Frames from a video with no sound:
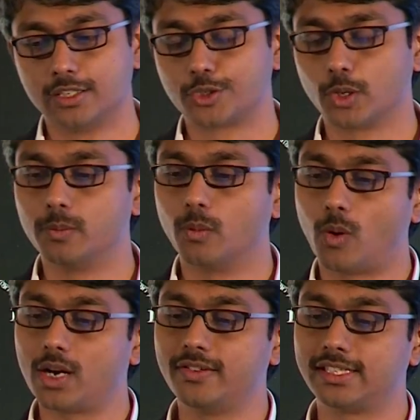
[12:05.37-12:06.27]
So
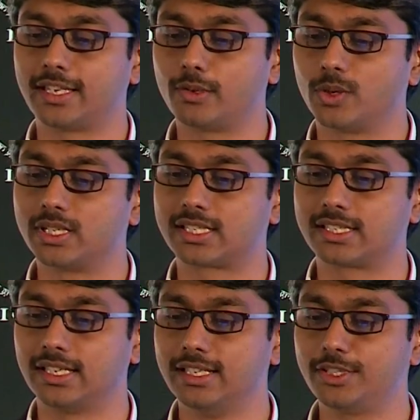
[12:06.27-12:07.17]
what we said
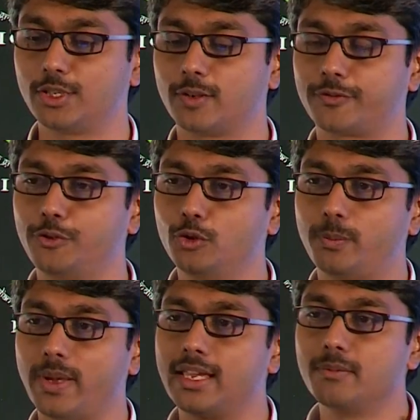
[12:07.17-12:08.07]
was, instead of you
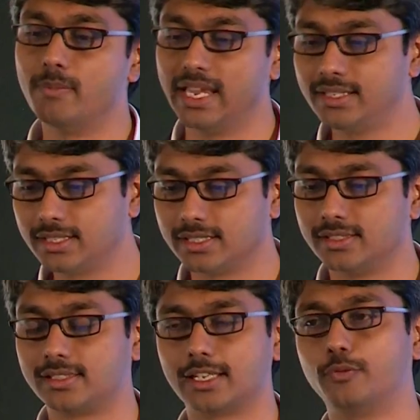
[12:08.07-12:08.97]
paying
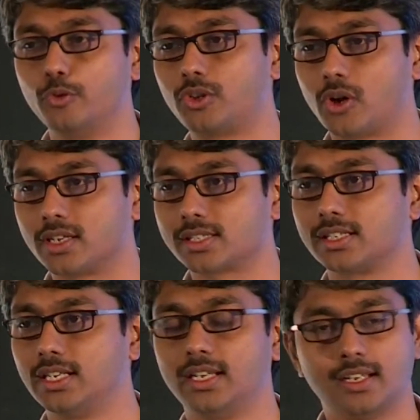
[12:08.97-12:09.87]
maintenance and food cost,
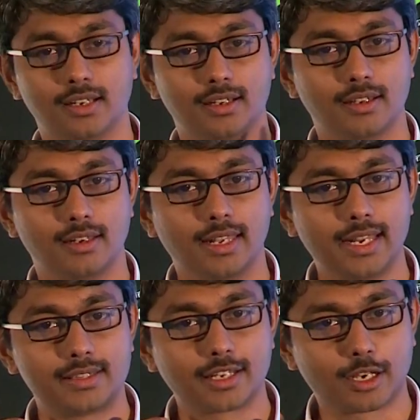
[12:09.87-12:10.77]

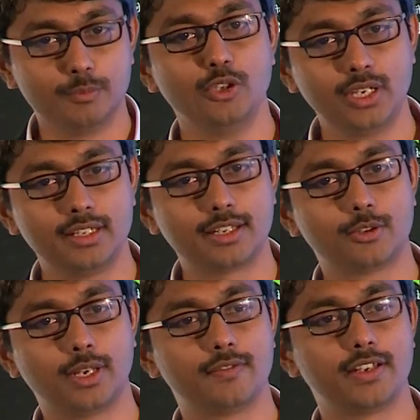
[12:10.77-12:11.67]
let the community that
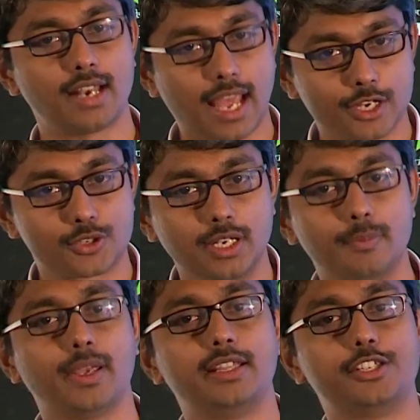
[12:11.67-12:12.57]
you live in actually
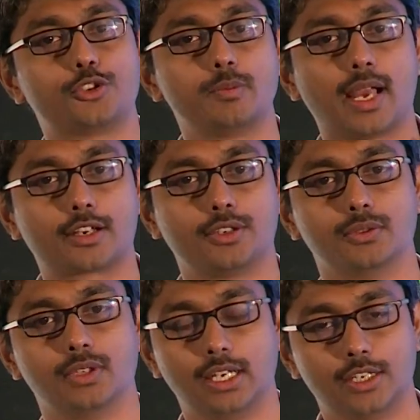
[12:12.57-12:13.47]
pay these 2 back to
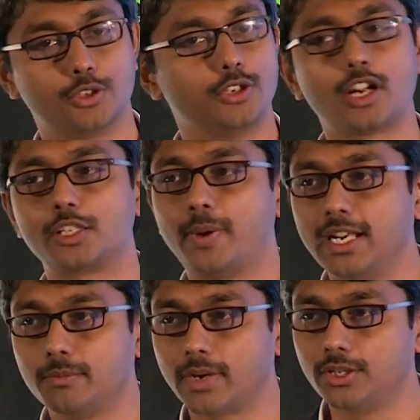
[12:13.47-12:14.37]
you. So you're not
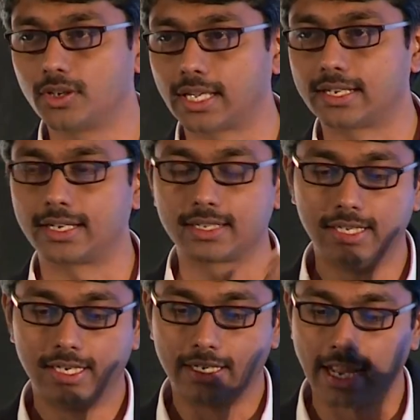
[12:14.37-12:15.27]
spending money on that.
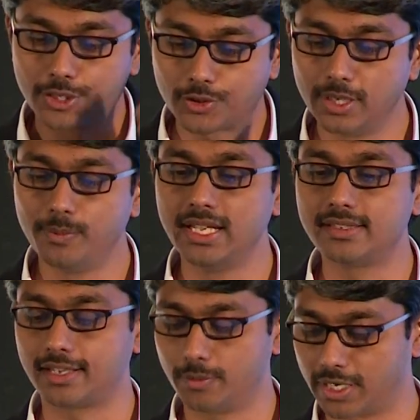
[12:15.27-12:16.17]
That naturally means
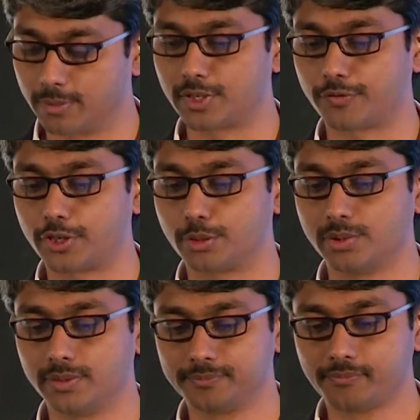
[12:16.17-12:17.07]
that it becomes affordable.